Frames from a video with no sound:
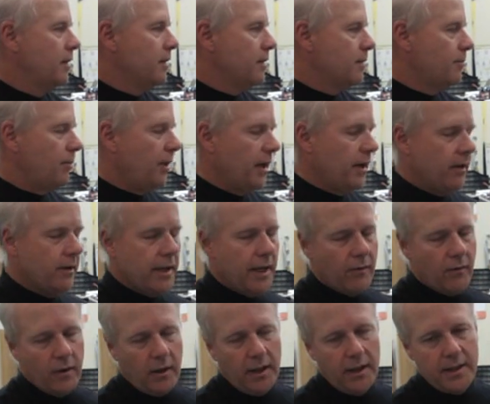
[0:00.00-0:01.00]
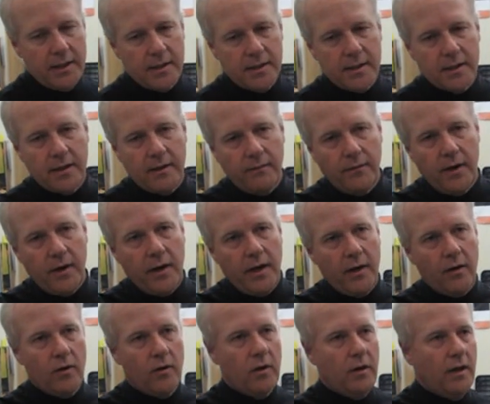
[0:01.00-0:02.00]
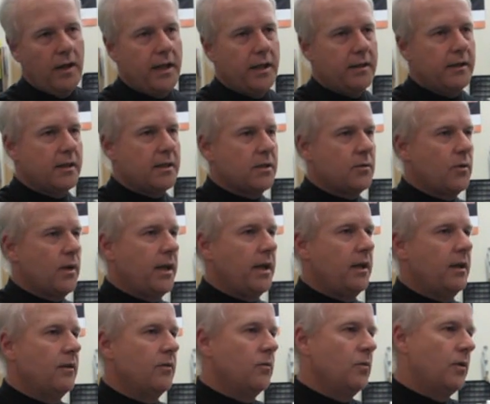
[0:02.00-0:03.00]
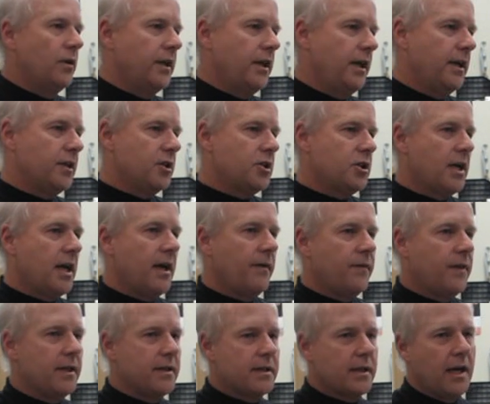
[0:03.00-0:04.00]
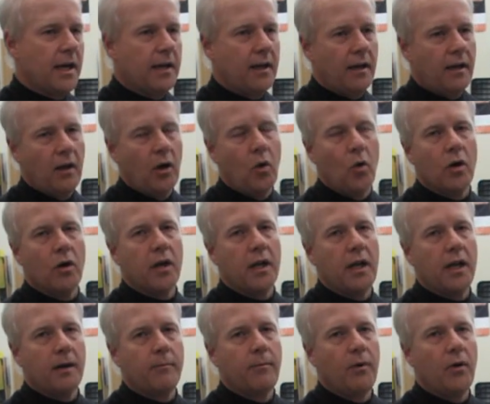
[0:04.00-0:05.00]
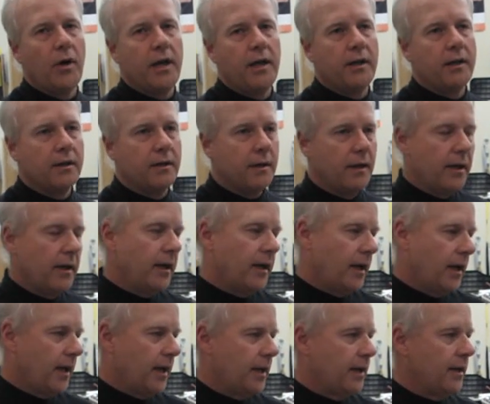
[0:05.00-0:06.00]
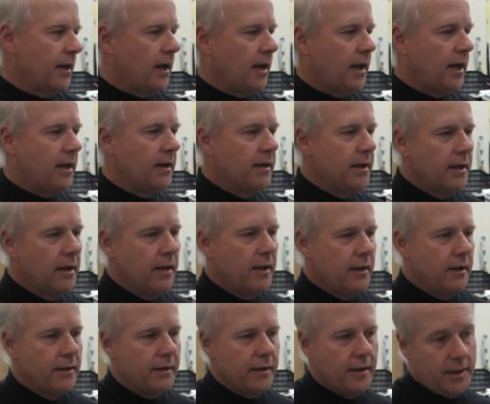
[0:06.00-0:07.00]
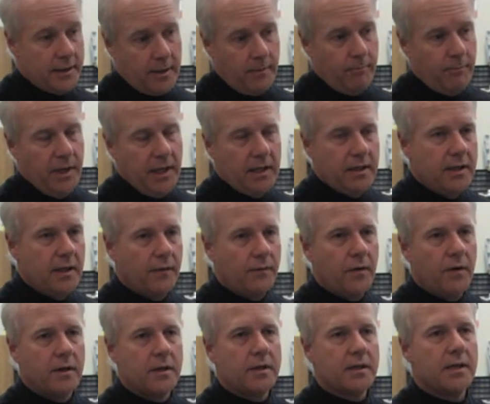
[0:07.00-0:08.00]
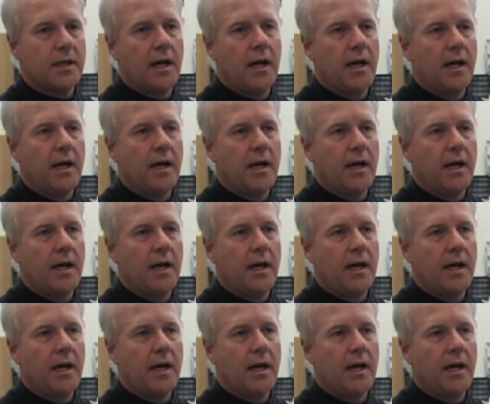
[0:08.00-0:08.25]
The player that releases it very early in the swing will need a shaft that's got a lower kick point, and that's a big difference.